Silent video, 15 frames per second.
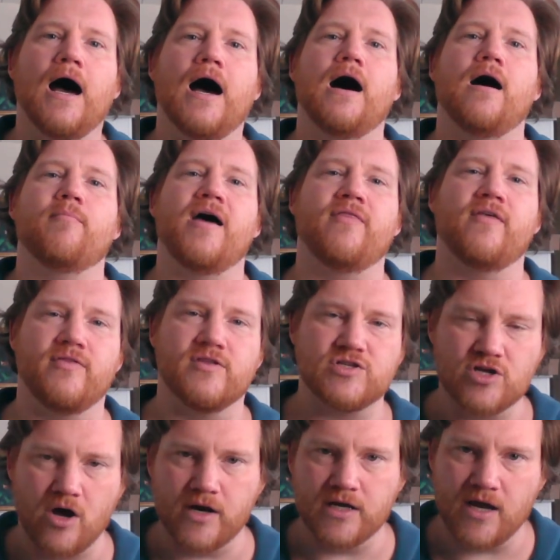and then the
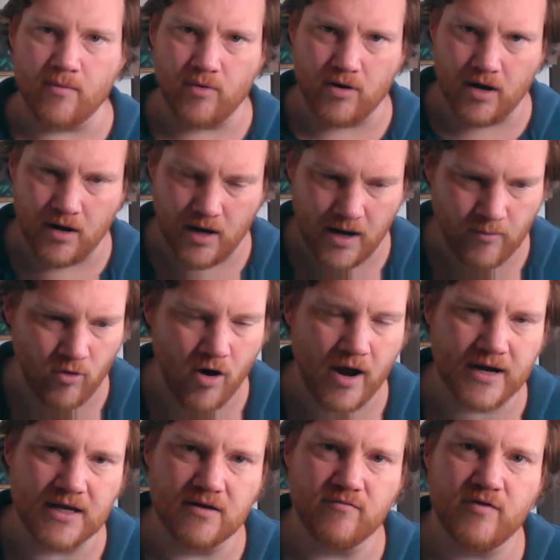Saudi
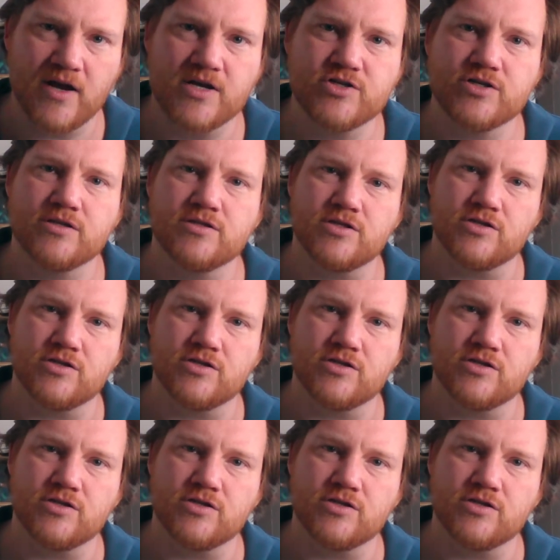Emirati invasion